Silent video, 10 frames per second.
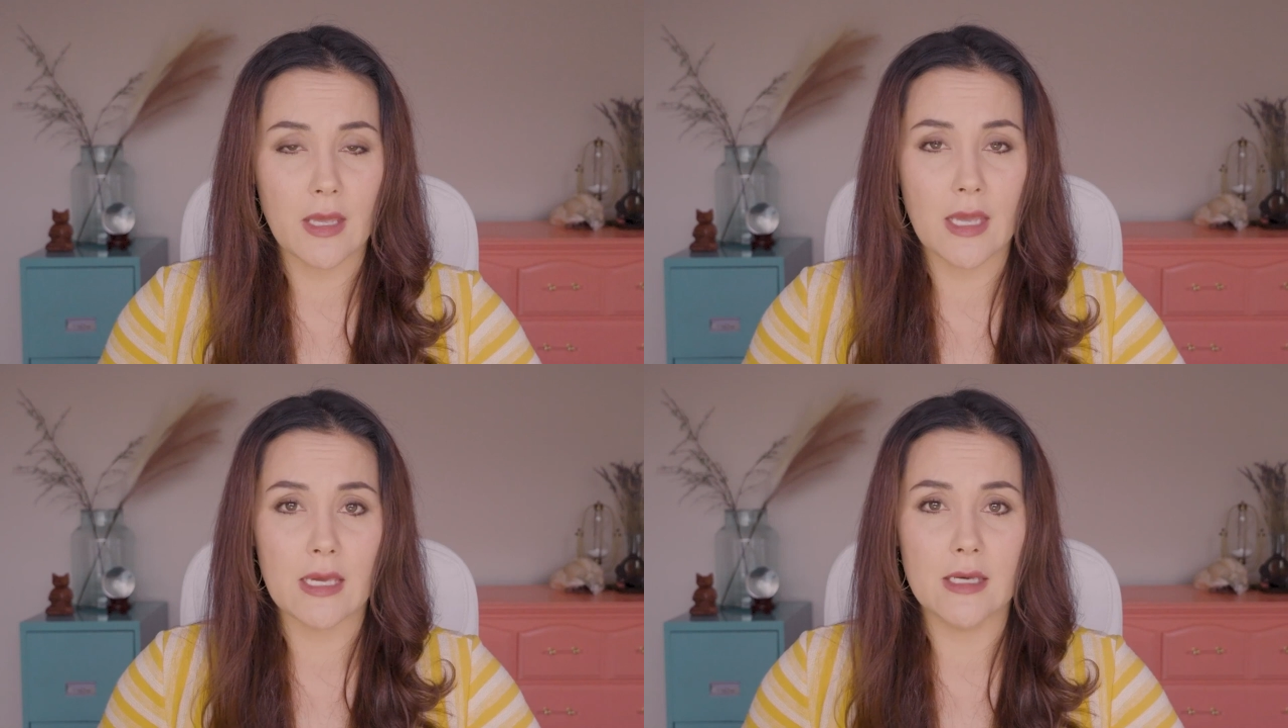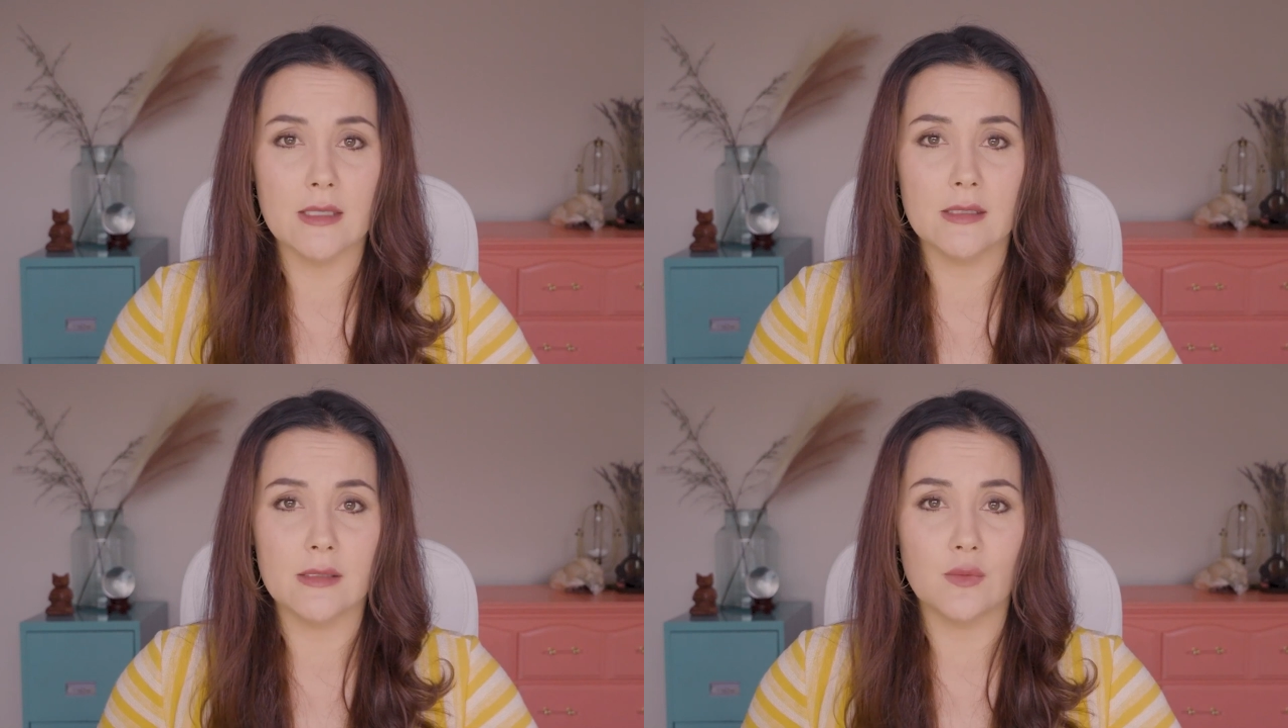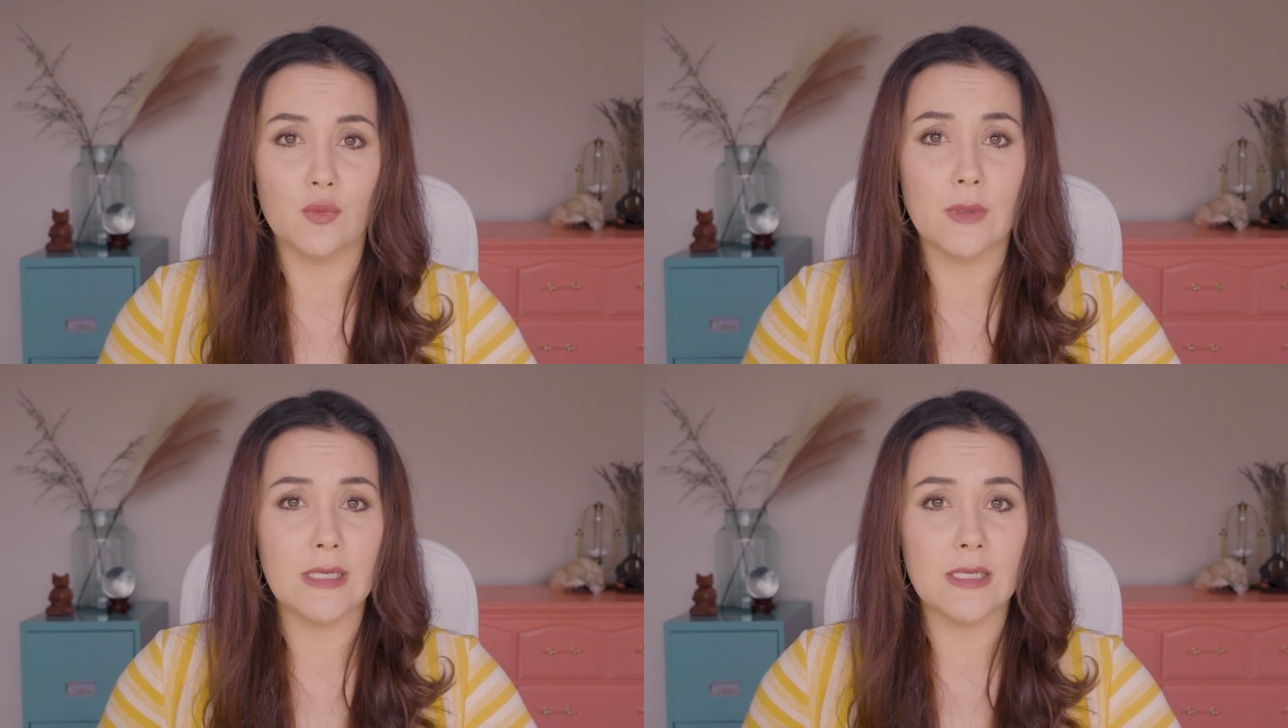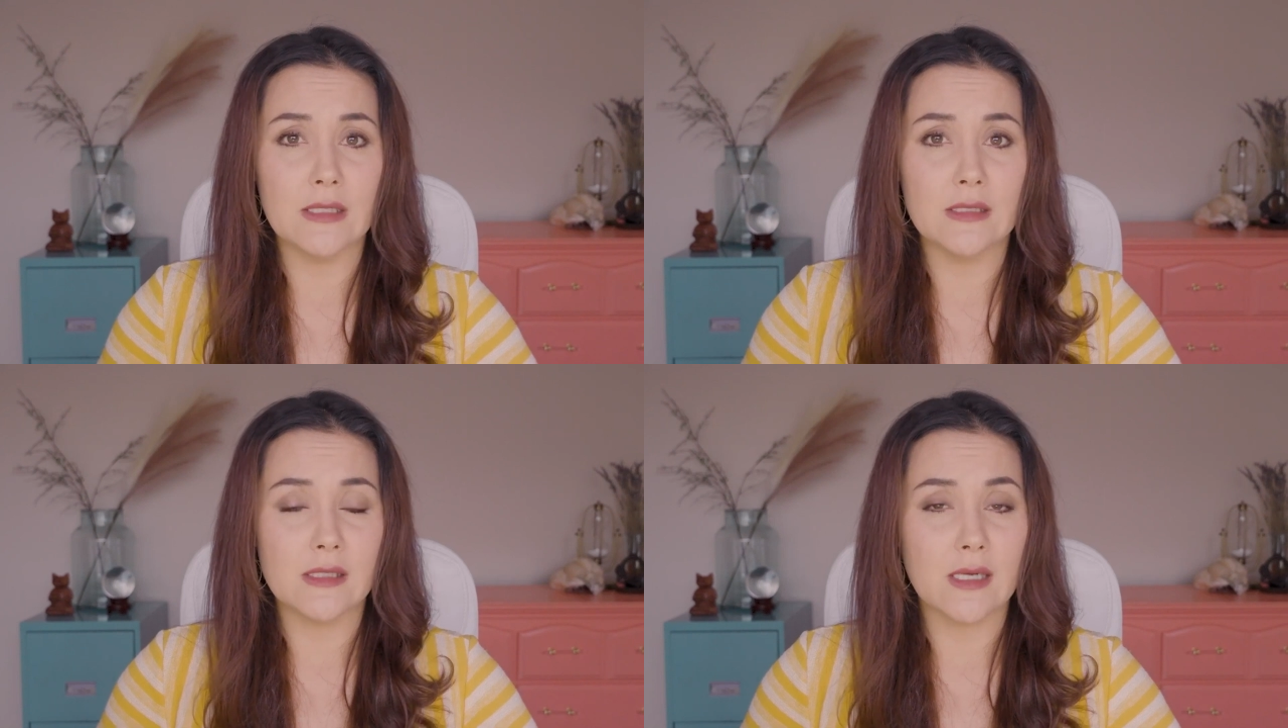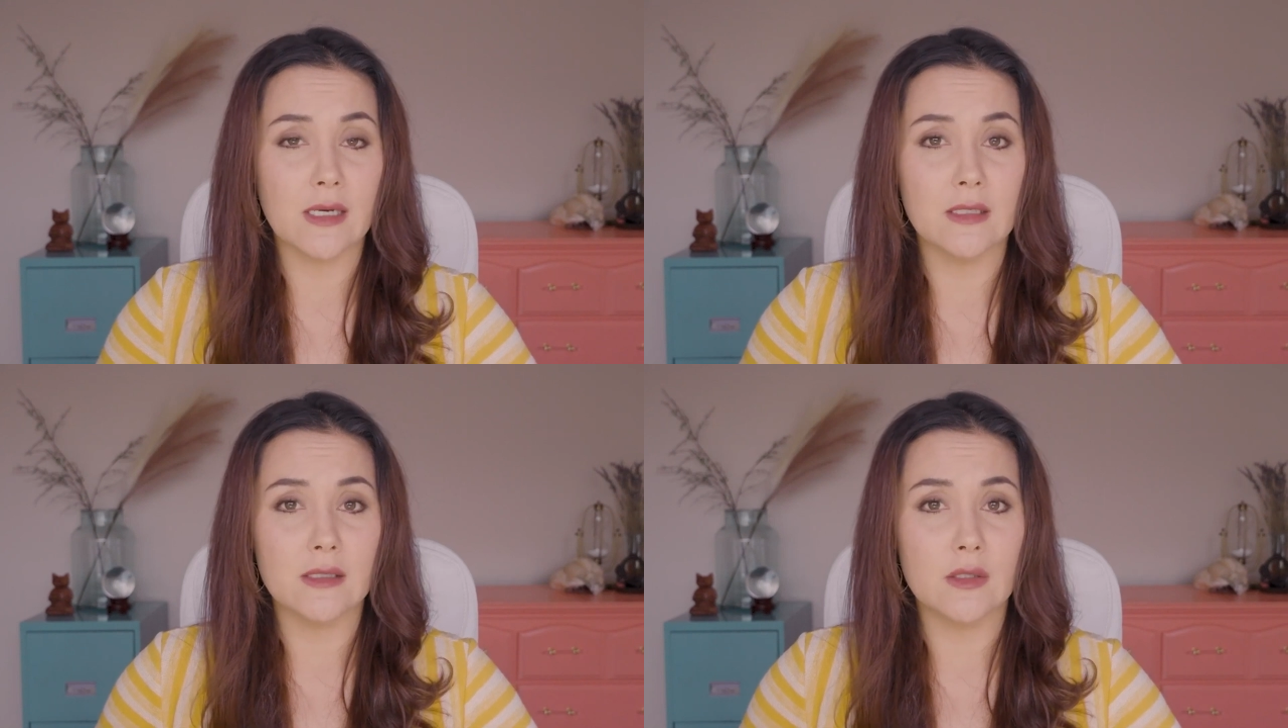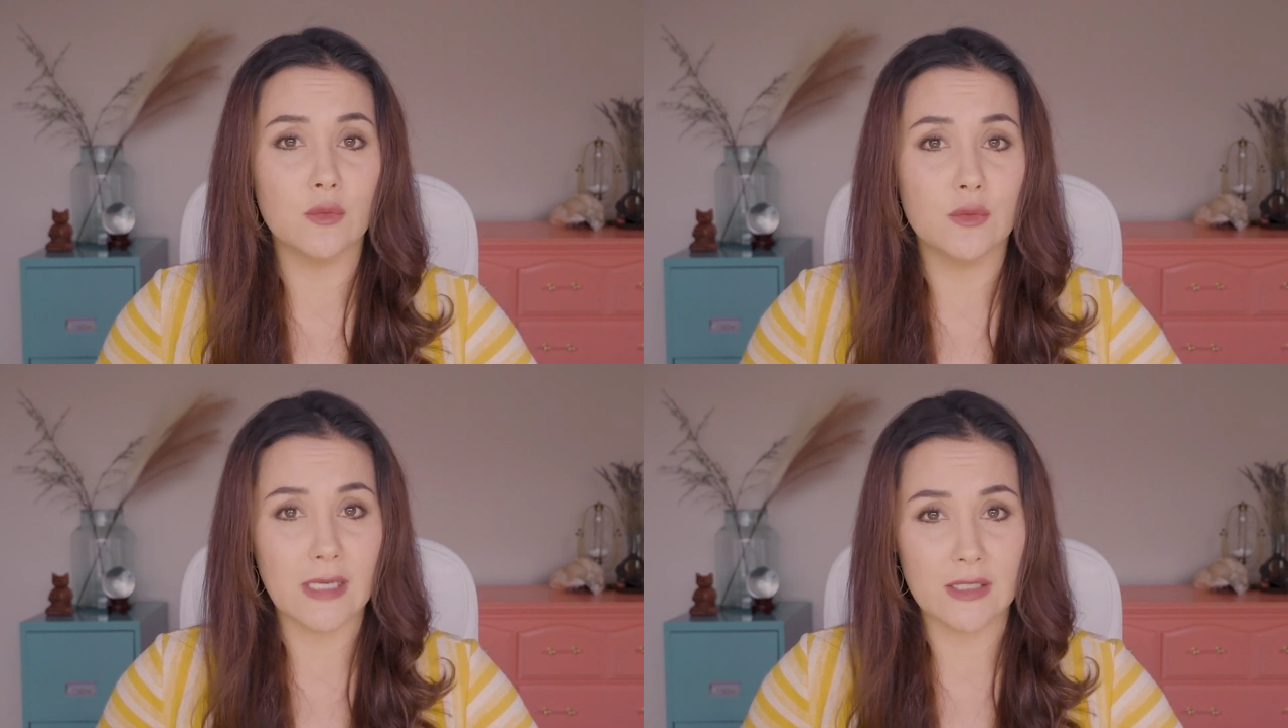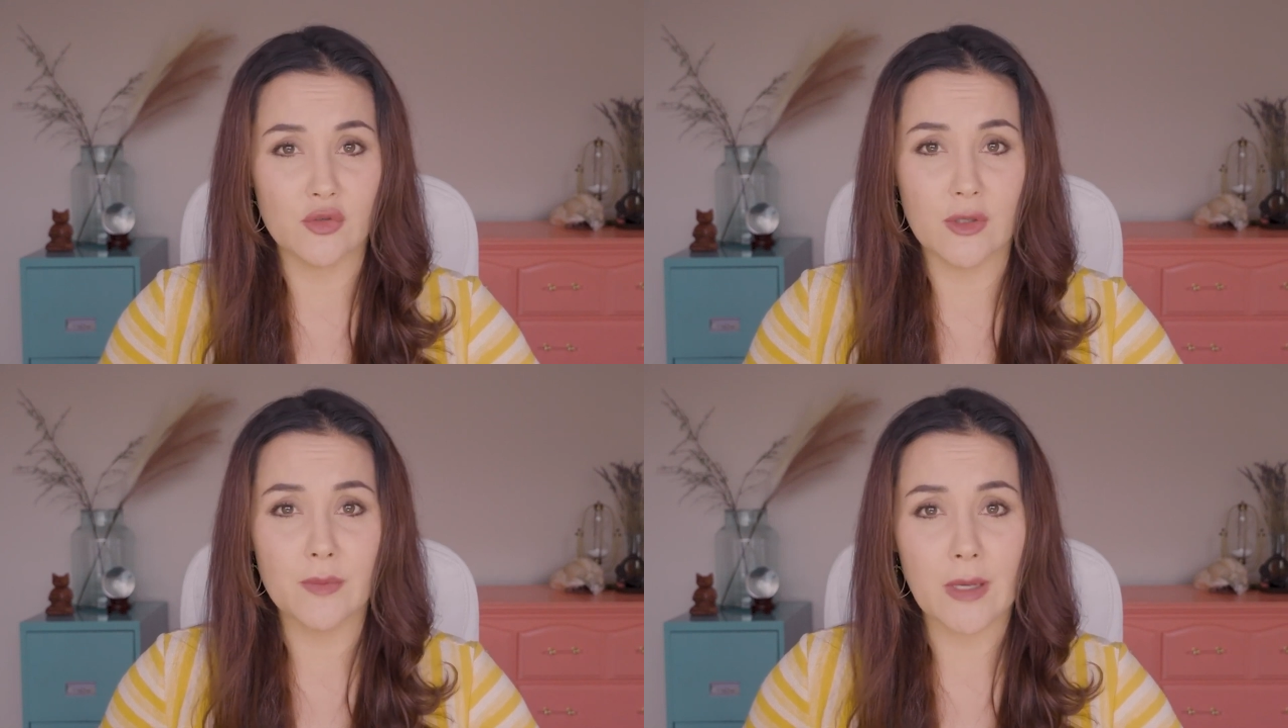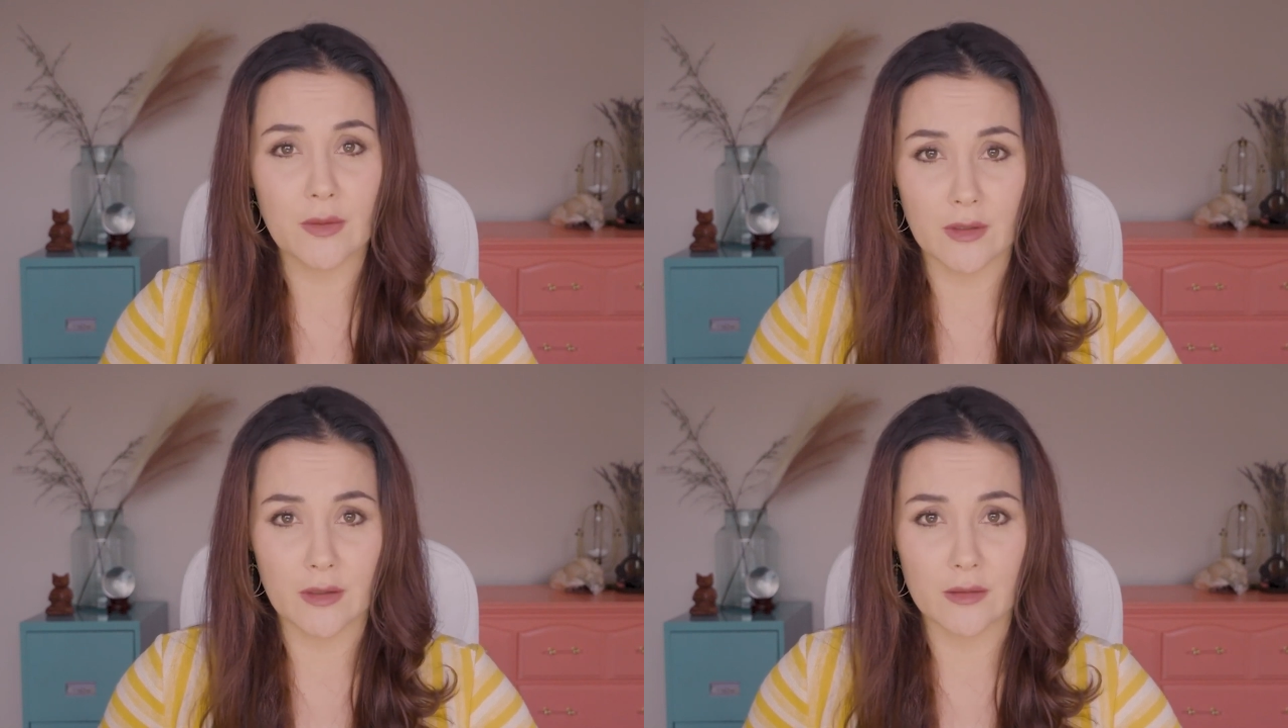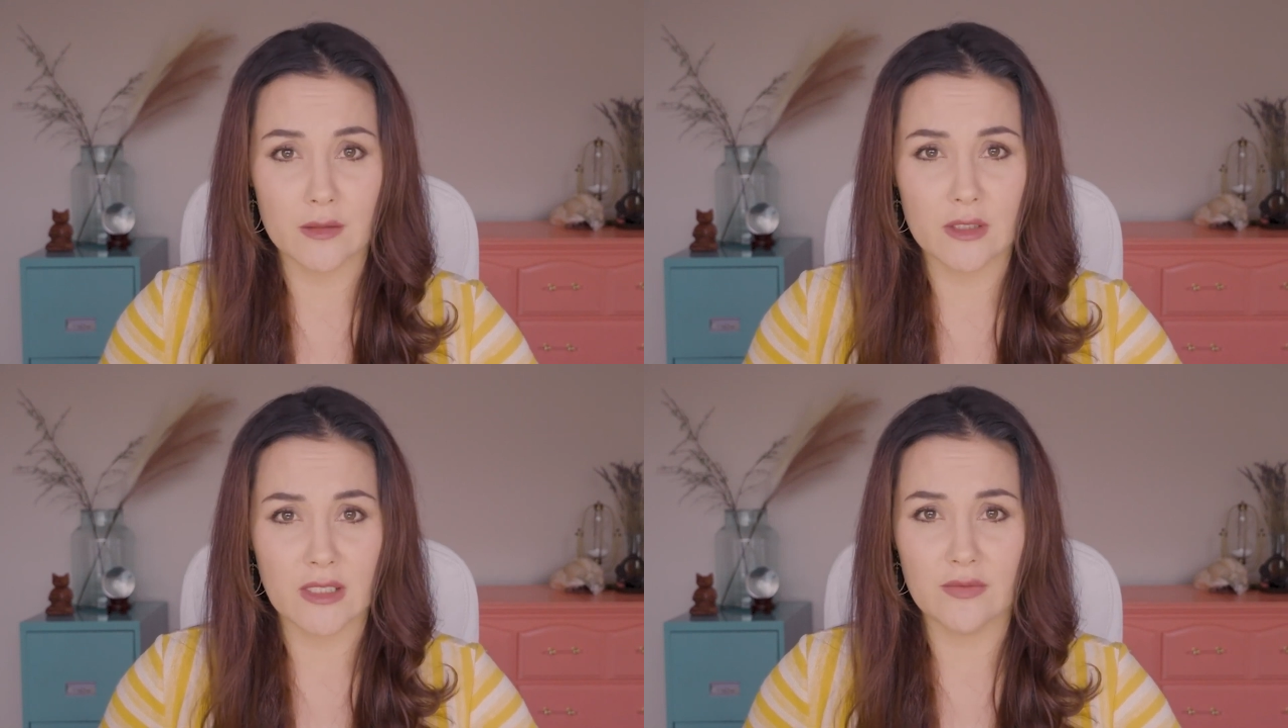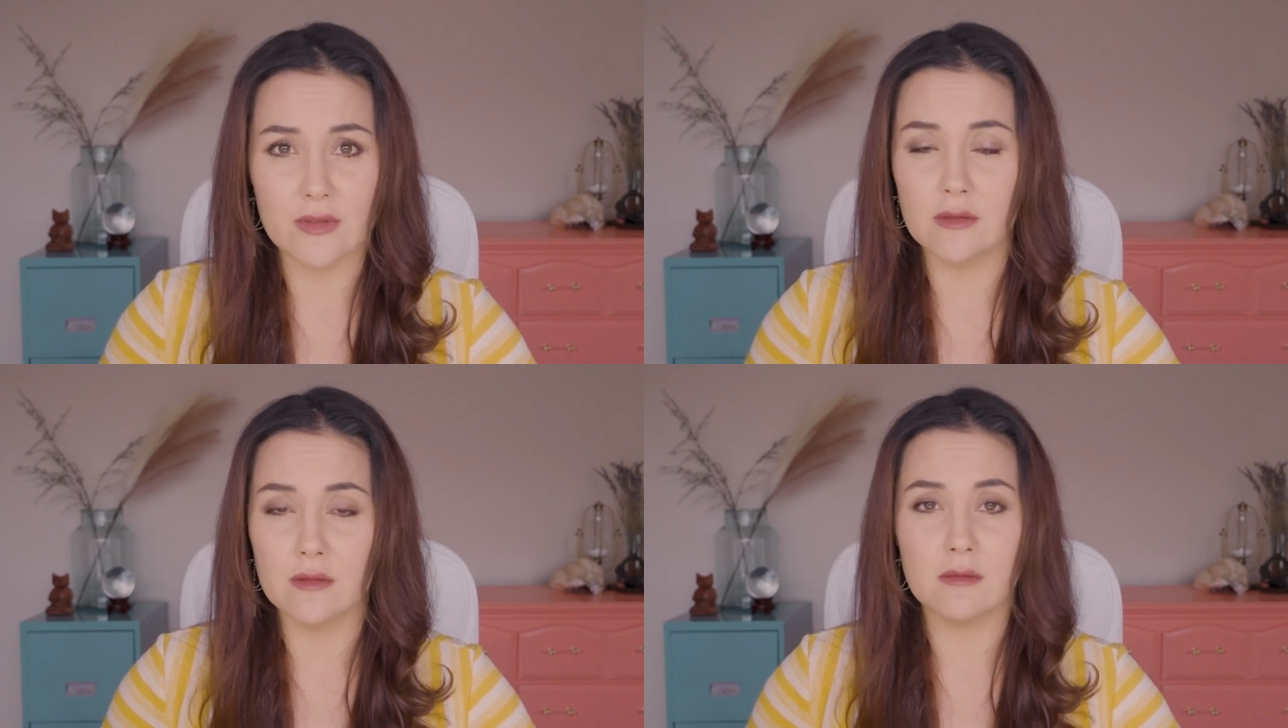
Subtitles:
and we decided to take a trip out there to even